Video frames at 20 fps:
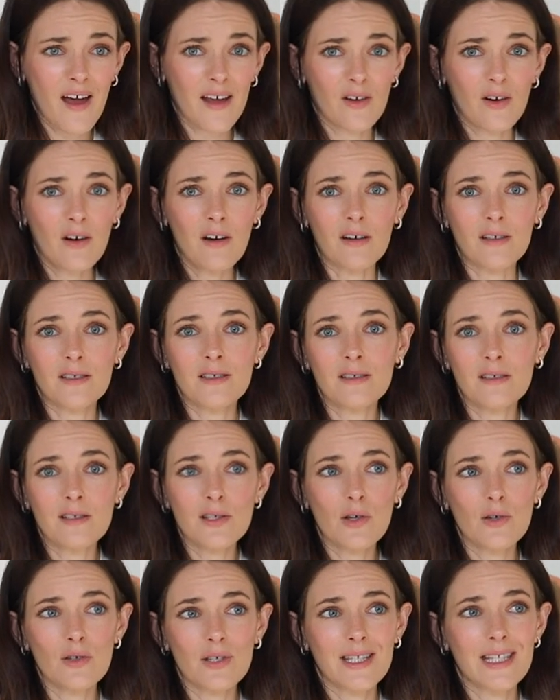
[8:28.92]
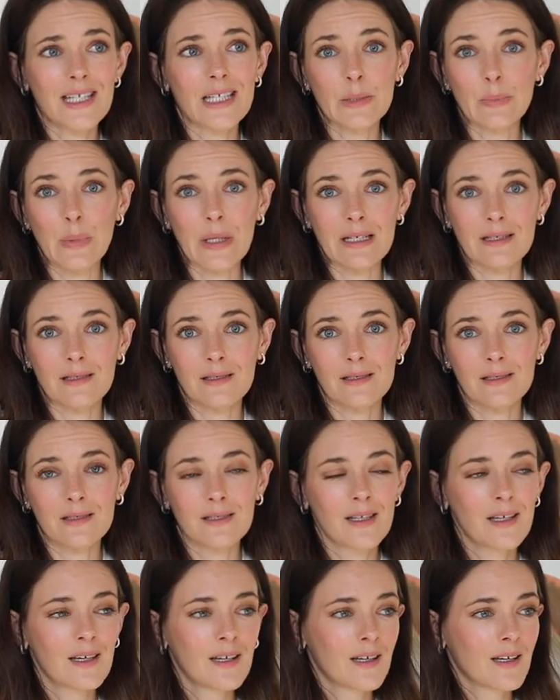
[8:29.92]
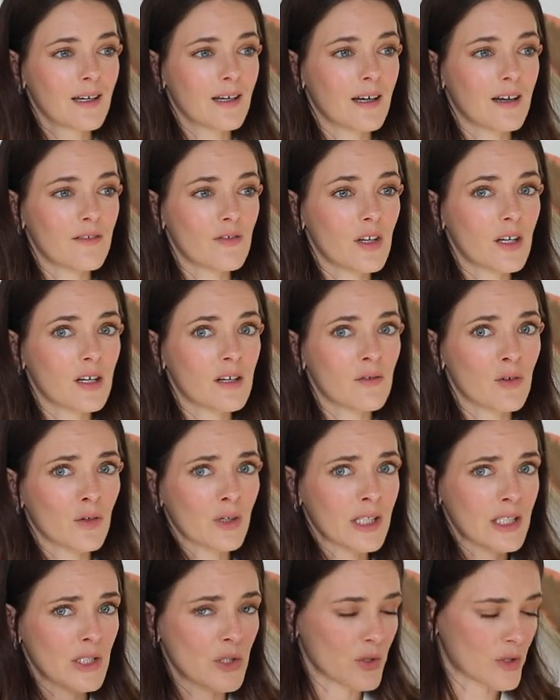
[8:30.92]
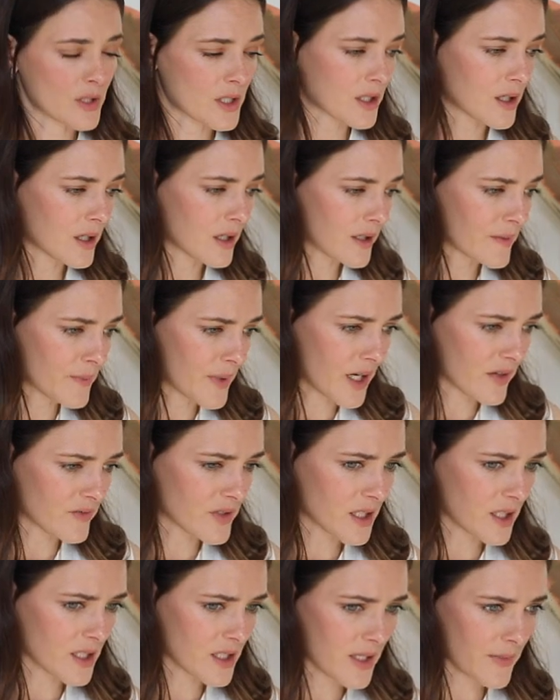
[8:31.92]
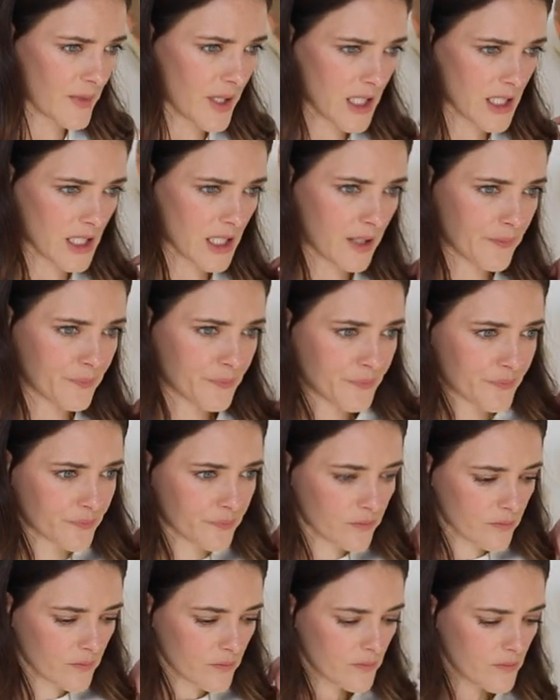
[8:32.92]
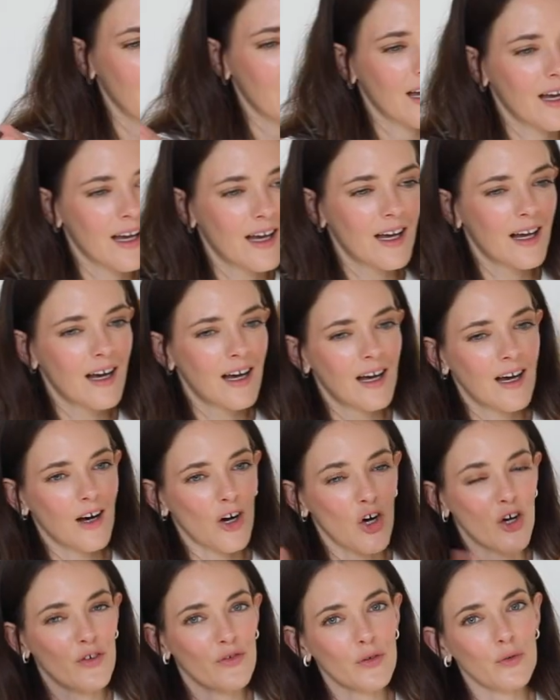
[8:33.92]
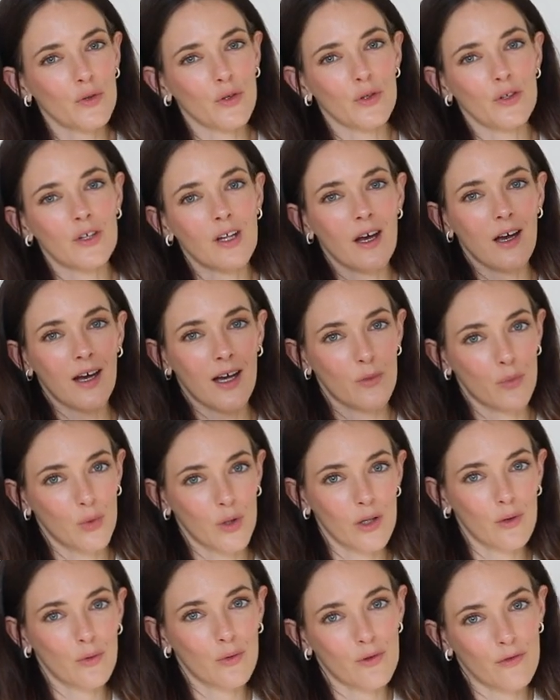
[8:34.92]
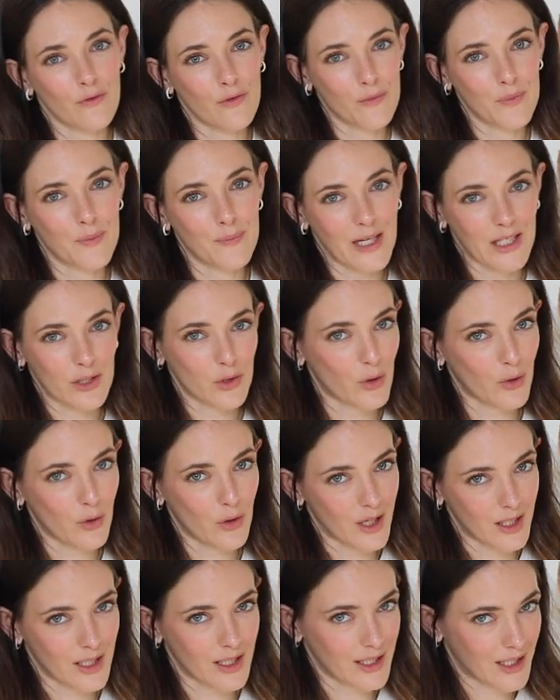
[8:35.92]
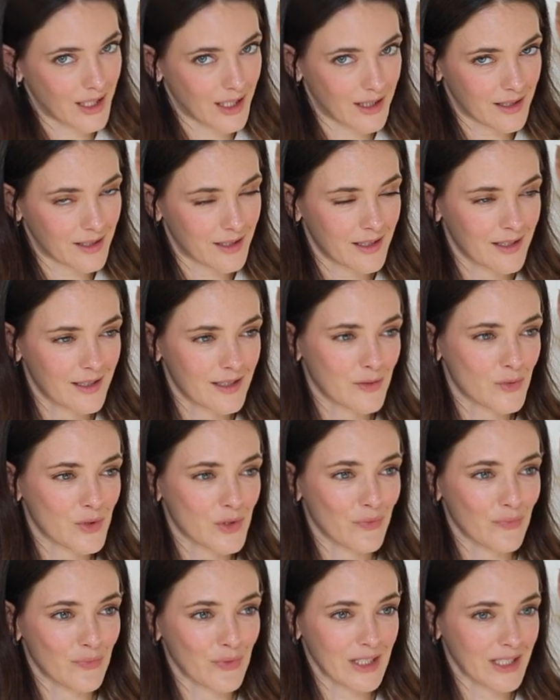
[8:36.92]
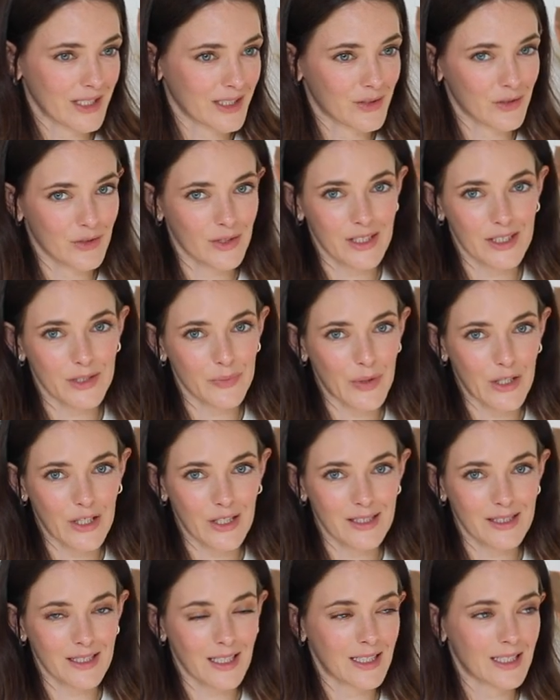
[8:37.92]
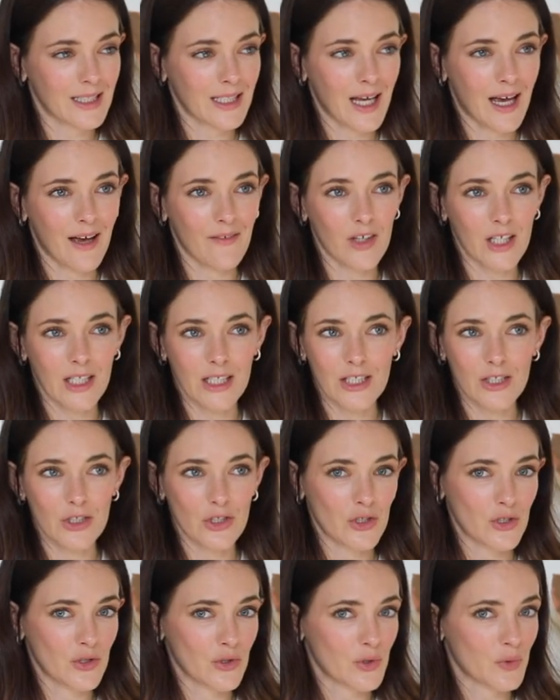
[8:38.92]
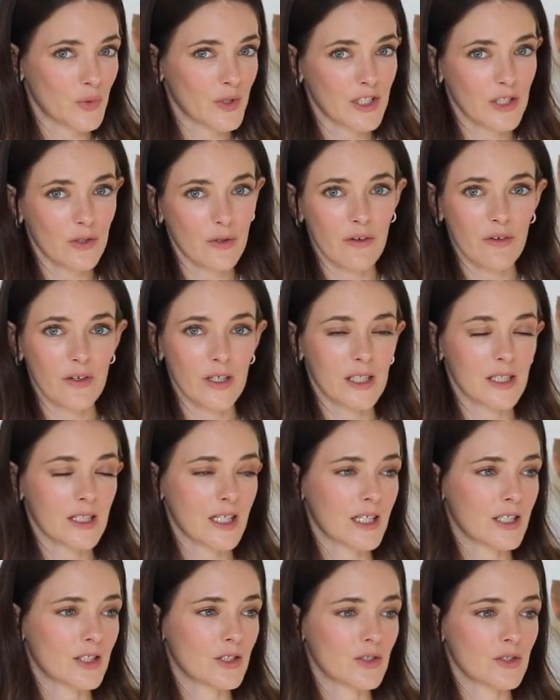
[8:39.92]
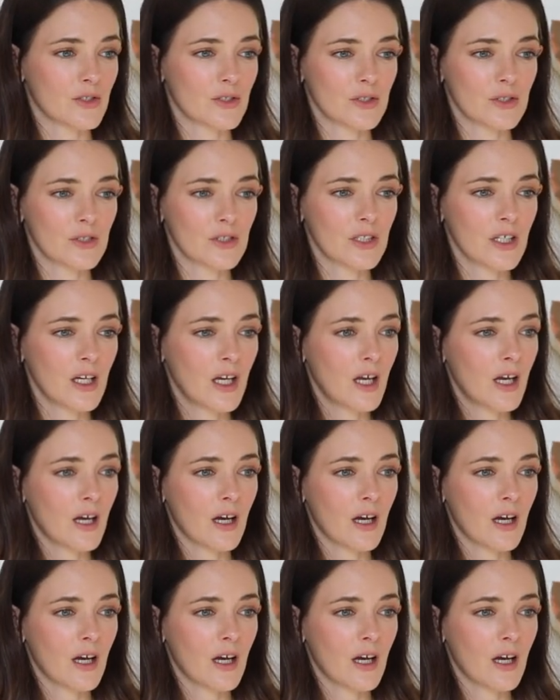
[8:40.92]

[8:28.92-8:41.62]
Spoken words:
I got. So six pieces. I feel like I've already talked a lot. I might have to cut some of that down. Overall, I will order from Mango again. It was a really good experience. I didn't have any issues whatsoever. They used